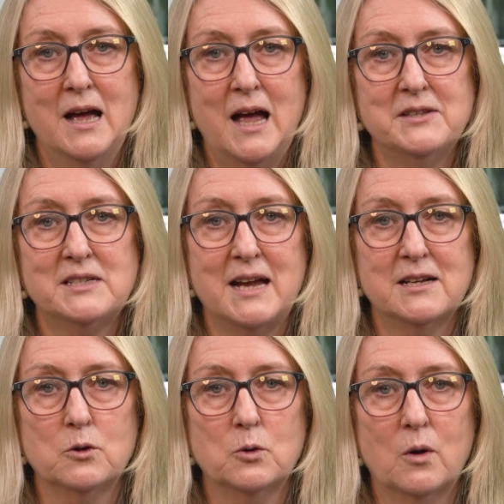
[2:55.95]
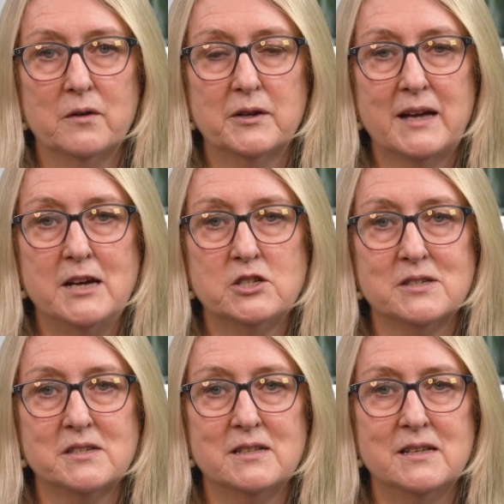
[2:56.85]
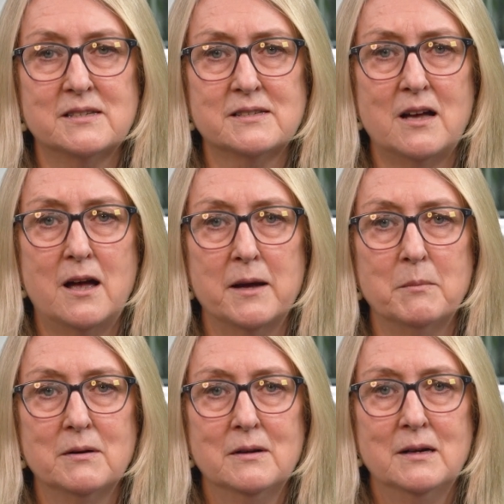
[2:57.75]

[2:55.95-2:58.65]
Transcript: and technical qualifications at this time.